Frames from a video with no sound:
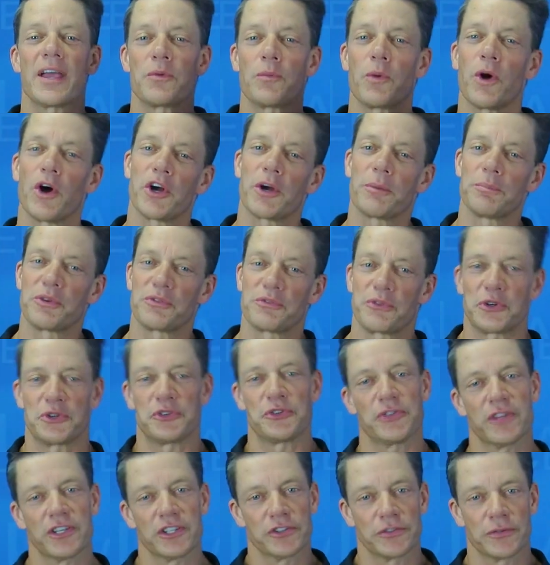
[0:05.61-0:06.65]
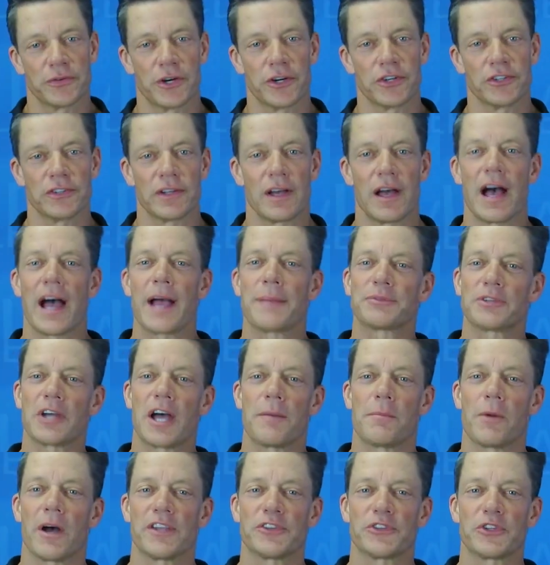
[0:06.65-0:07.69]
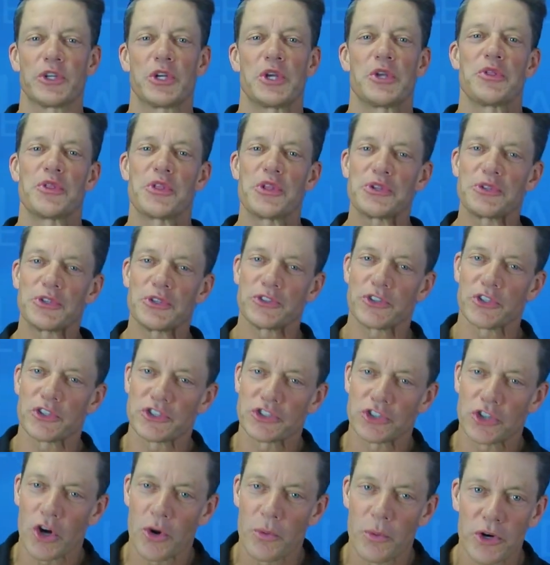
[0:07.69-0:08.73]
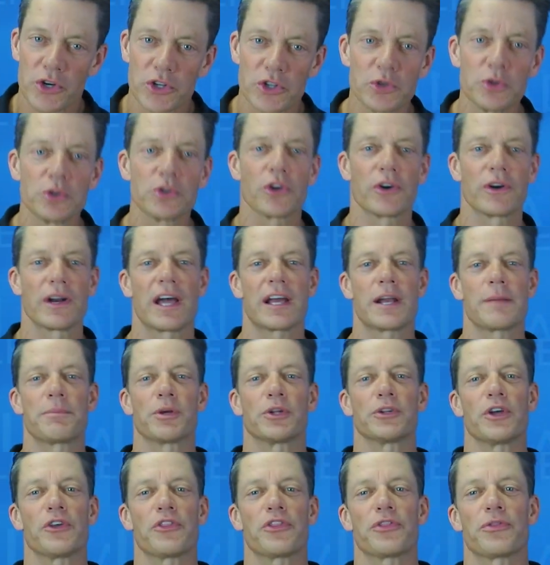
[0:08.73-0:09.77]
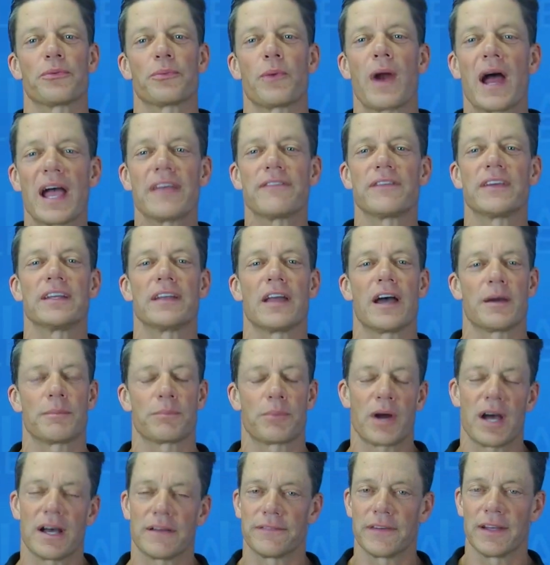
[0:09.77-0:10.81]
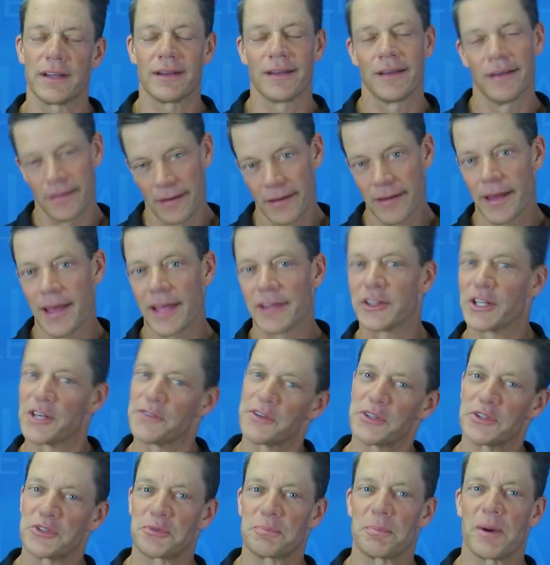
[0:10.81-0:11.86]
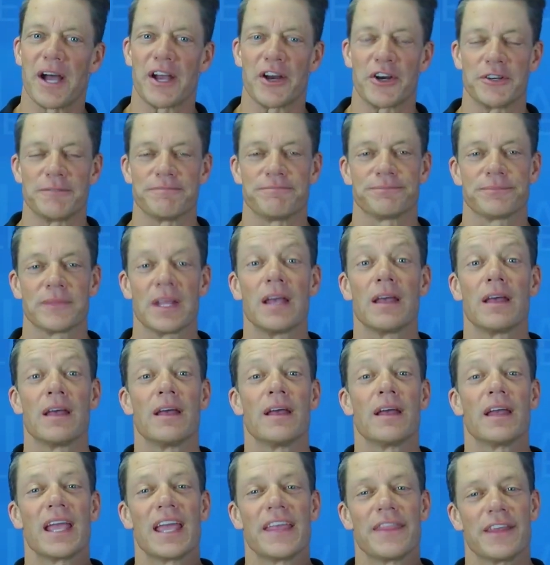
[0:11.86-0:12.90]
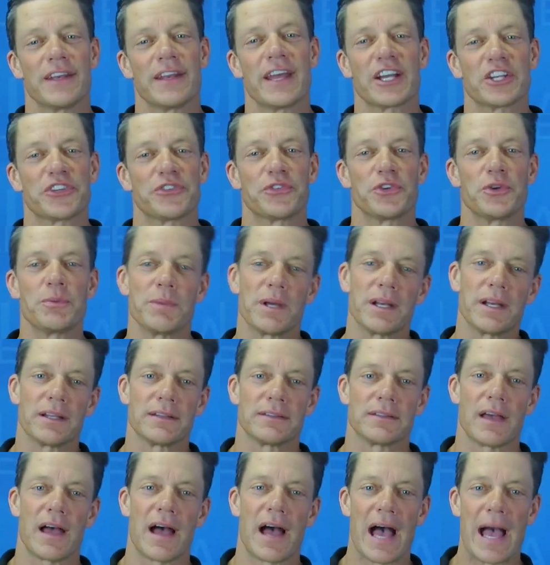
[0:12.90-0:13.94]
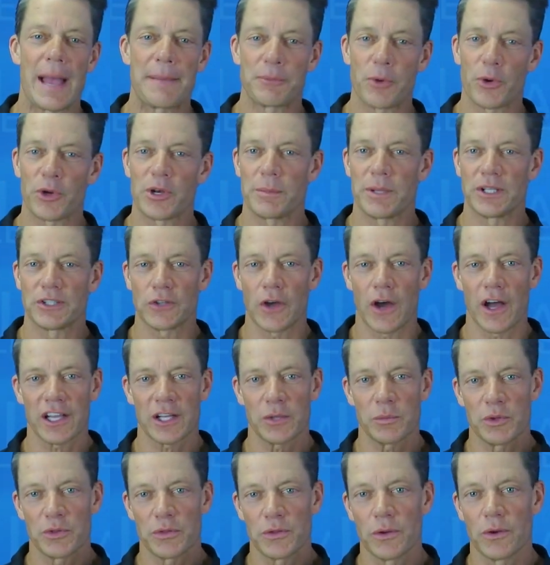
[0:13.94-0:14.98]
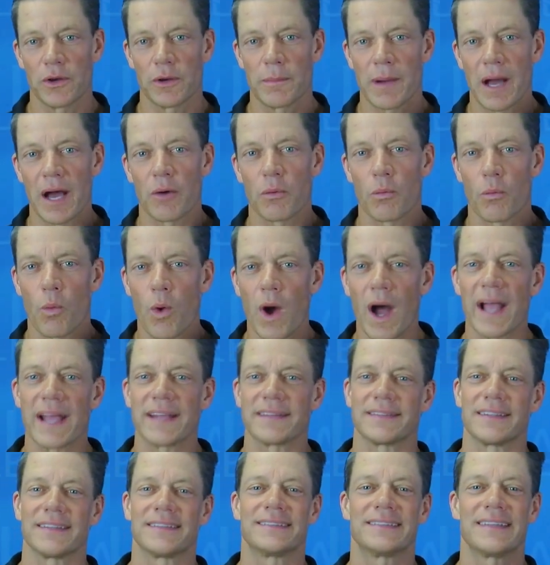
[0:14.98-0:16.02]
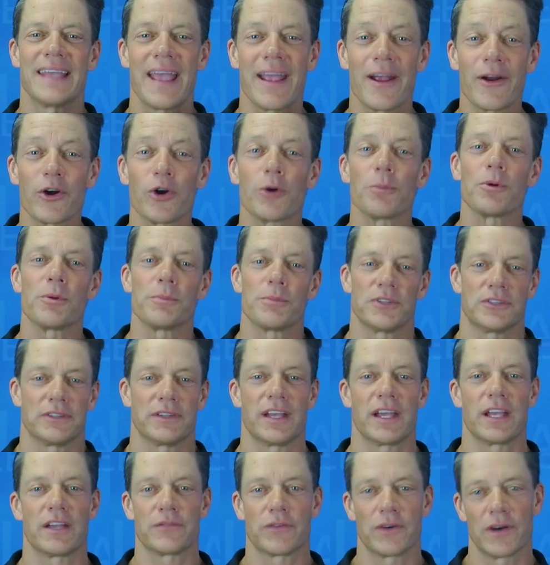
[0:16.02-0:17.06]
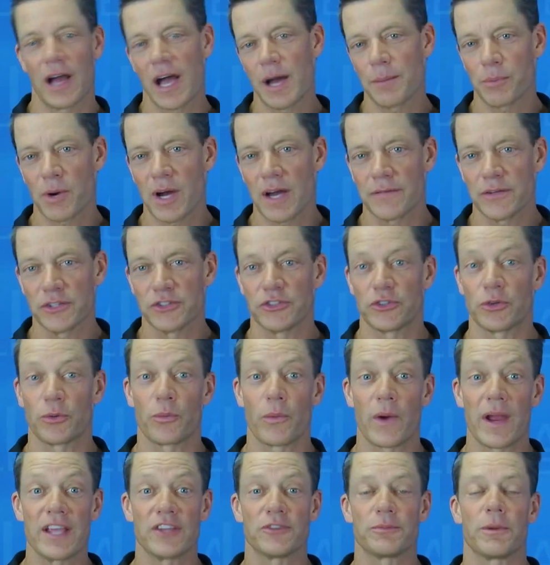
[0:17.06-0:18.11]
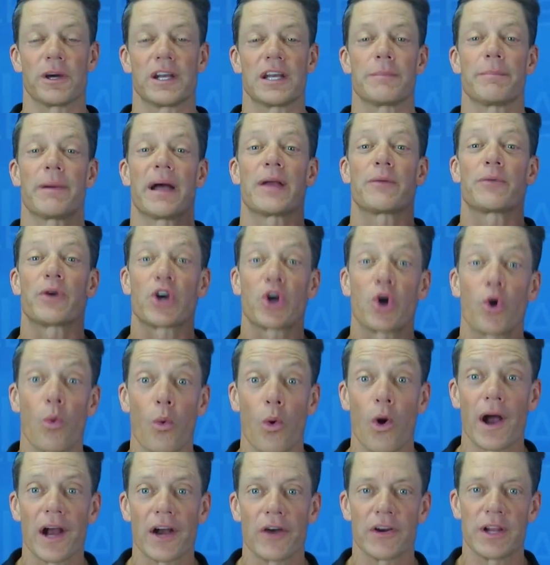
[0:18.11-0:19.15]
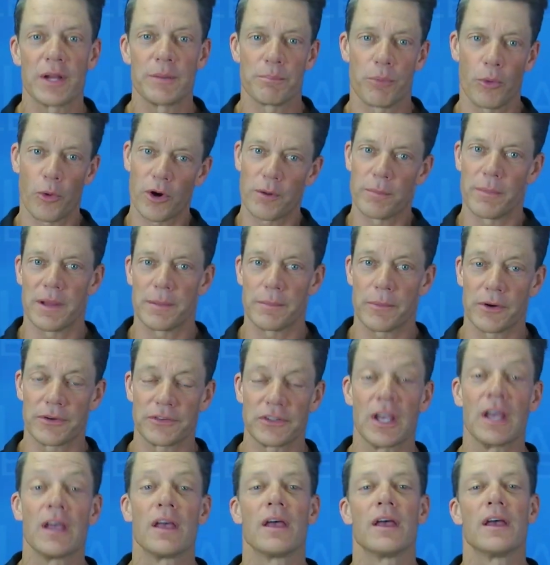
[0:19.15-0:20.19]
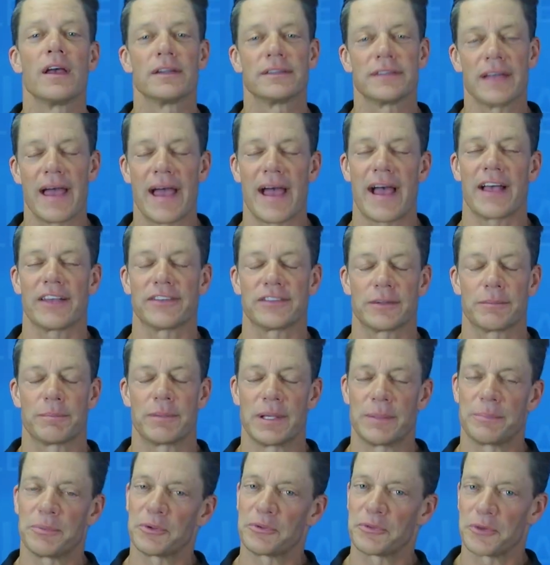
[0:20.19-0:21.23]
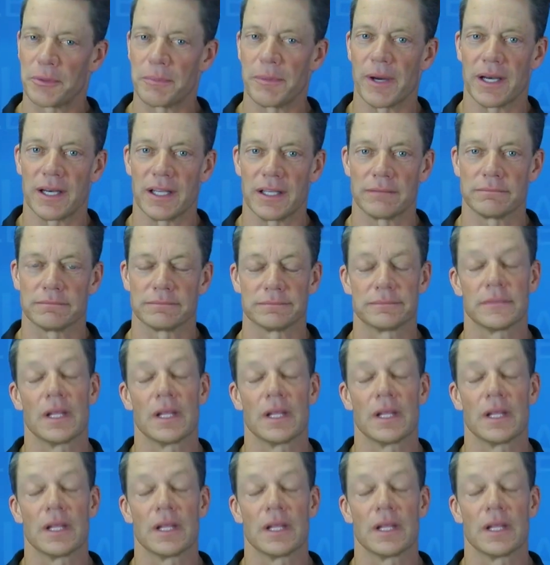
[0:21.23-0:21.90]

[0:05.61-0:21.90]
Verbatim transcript: and welcome to First Things First. I'm Tom Iselin, and this is the show where you learn how to build a thriving nonprofit and live inspired. In the next few minutes, I'm going to be talking with you about why it's a terrible mistake for nonprofits to raise money by requiring board members to ask people for money.